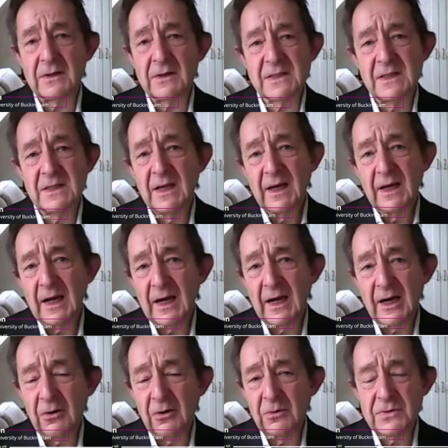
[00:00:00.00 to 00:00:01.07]
how
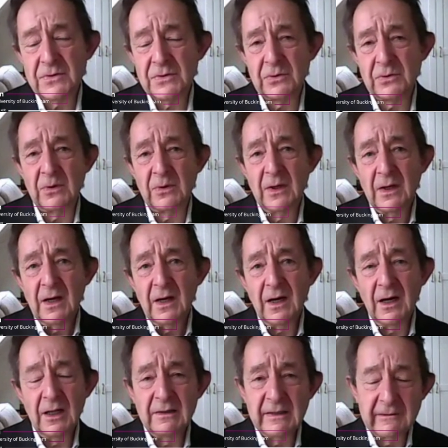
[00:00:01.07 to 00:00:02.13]
to
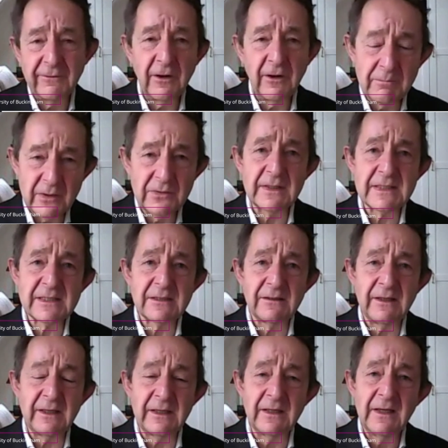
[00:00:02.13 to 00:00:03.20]
live
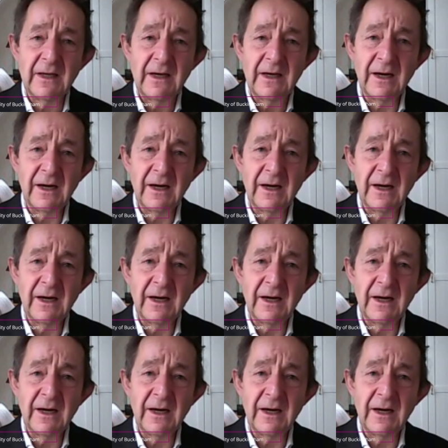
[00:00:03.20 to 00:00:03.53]
harmoniously,